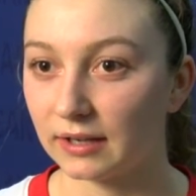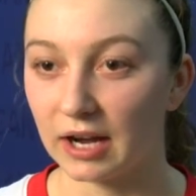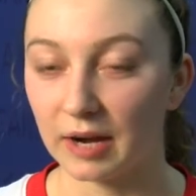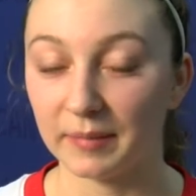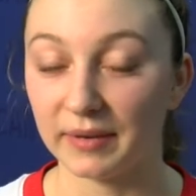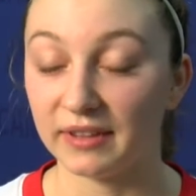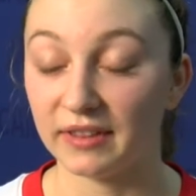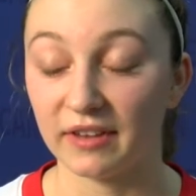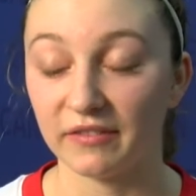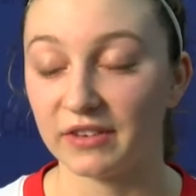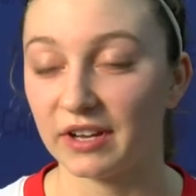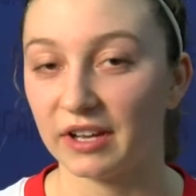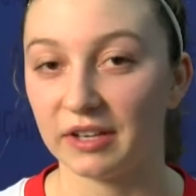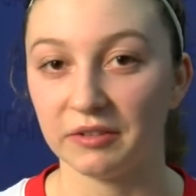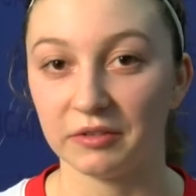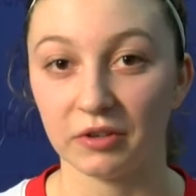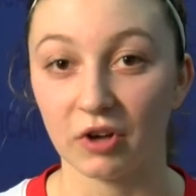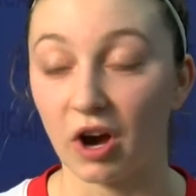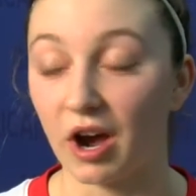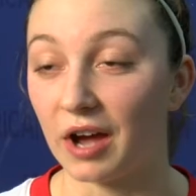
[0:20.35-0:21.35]
I mean, they've
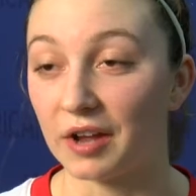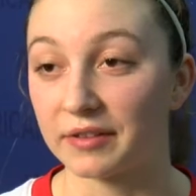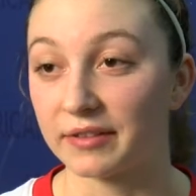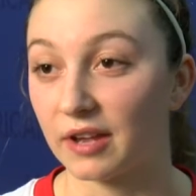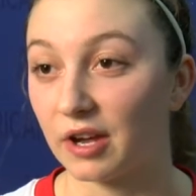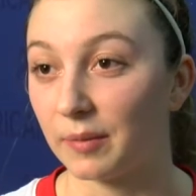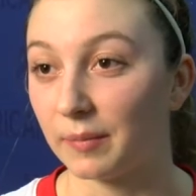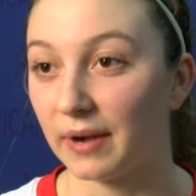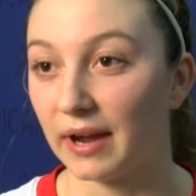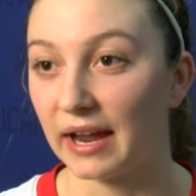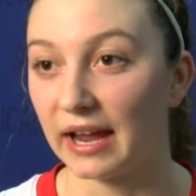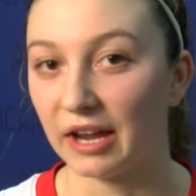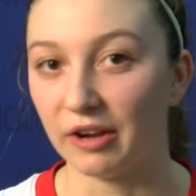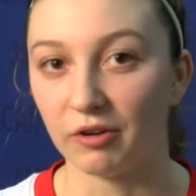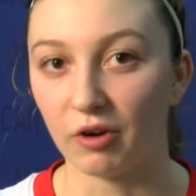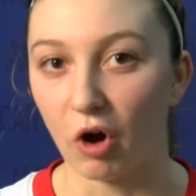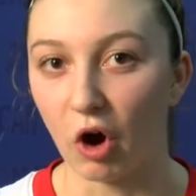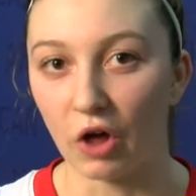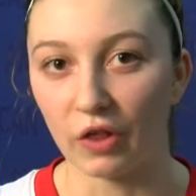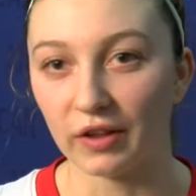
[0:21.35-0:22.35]
done awesome. I had
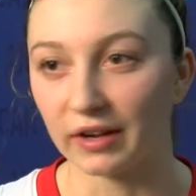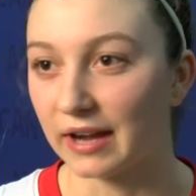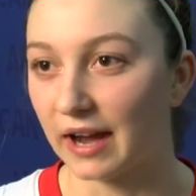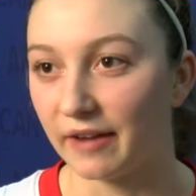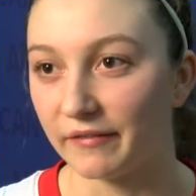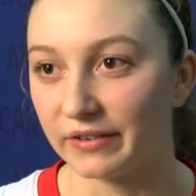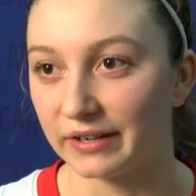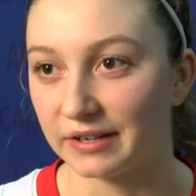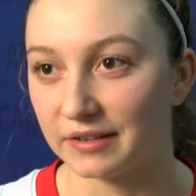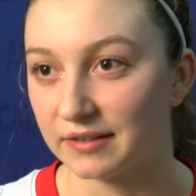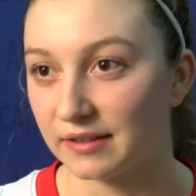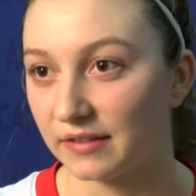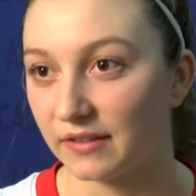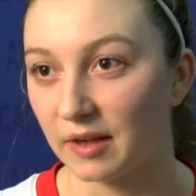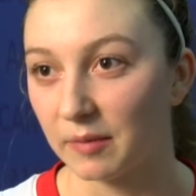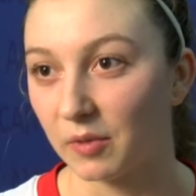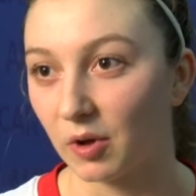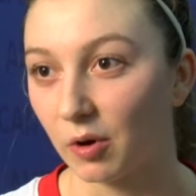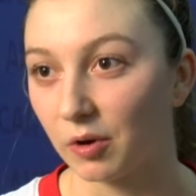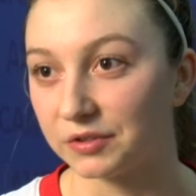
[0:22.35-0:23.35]
all the confidence in
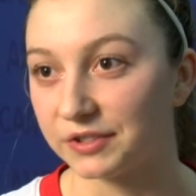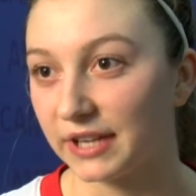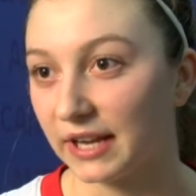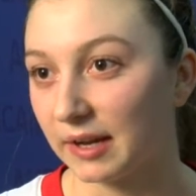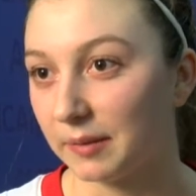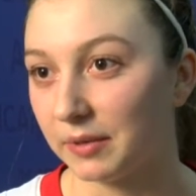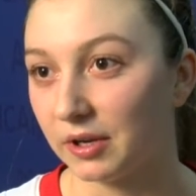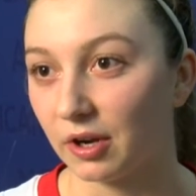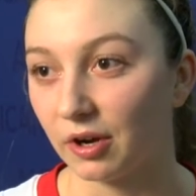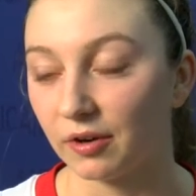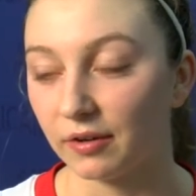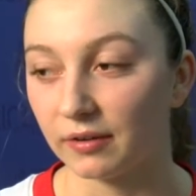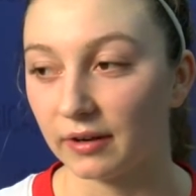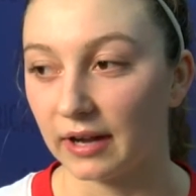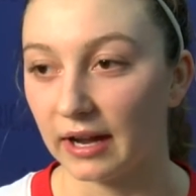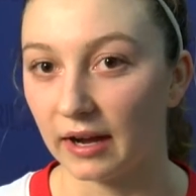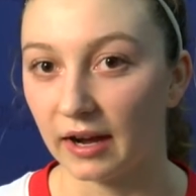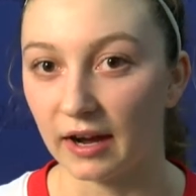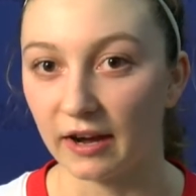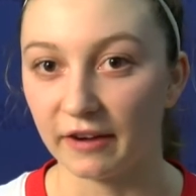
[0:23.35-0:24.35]
them the whole time. You know,
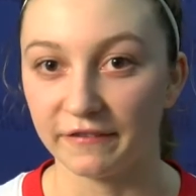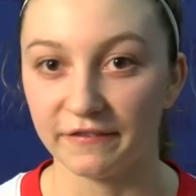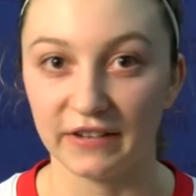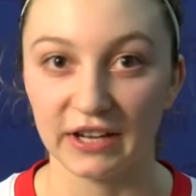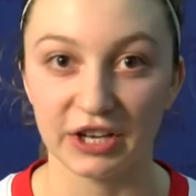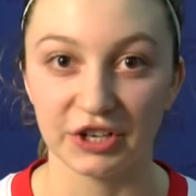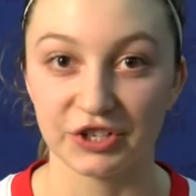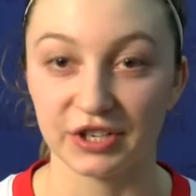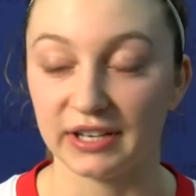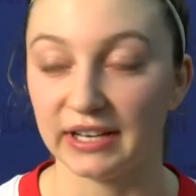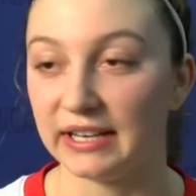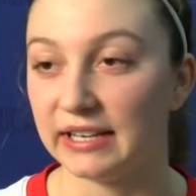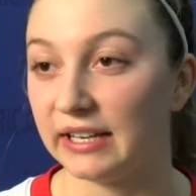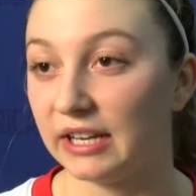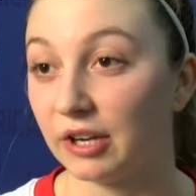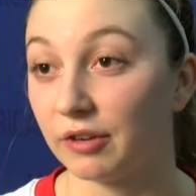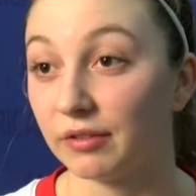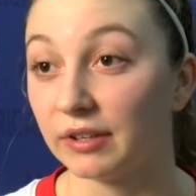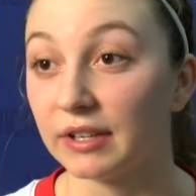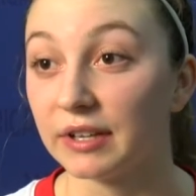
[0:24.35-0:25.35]
uh, Fish and
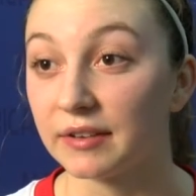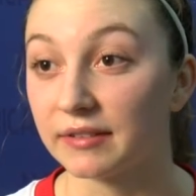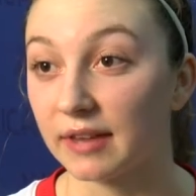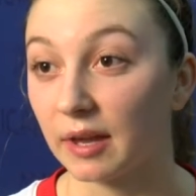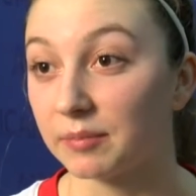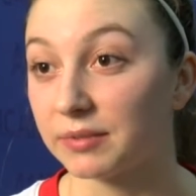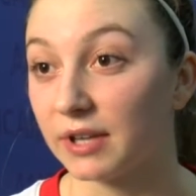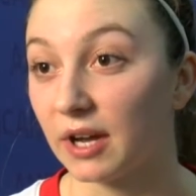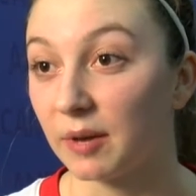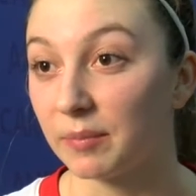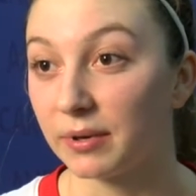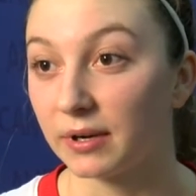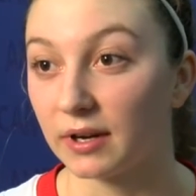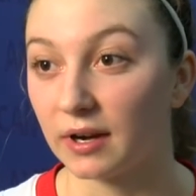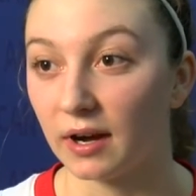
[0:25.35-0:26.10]
India really stepped up.